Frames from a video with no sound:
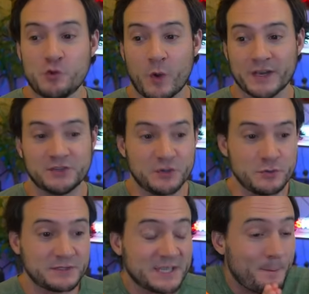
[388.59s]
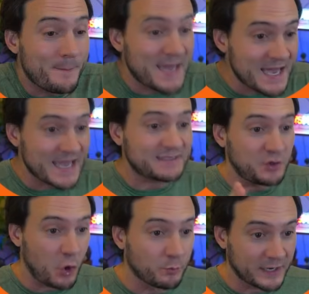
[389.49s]
you want to do, to me, it's a
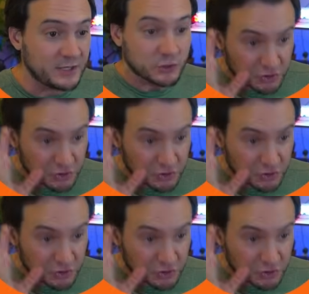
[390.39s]
no-brainer.